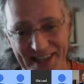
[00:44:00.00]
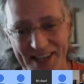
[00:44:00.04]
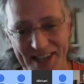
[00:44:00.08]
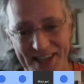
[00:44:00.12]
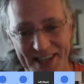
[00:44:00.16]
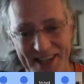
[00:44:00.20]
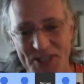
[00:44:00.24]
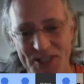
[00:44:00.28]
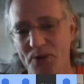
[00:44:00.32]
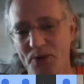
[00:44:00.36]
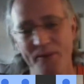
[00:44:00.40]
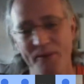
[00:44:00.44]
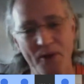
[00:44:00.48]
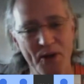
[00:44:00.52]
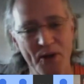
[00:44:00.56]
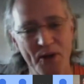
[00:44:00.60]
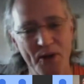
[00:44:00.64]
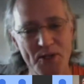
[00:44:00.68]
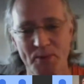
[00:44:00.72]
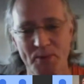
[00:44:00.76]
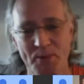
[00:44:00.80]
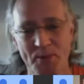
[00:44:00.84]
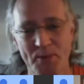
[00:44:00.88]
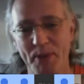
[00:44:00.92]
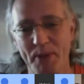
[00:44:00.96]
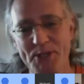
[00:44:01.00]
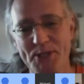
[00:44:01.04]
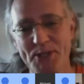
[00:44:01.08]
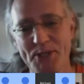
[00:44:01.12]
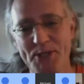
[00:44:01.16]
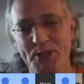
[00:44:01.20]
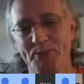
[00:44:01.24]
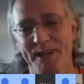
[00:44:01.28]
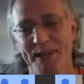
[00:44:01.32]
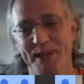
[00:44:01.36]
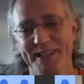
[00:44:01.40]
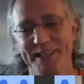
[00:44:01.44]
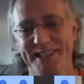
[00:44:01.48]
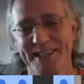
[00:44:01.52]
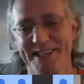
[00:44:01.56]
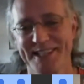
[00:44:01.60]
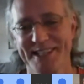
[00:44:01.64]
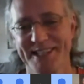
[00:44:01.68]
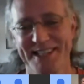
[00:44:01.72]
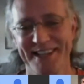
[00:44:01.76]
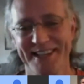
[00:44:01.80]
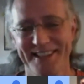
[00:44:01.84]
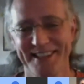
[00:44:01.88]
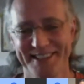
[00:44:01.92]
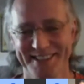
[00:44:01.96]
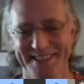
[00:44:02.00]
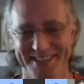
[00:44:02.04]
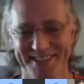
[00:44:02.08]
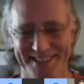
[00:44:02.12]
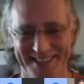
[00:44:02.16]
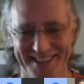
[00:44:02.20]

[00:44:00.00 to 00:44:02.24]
And so I've always been puzzled by this, yes.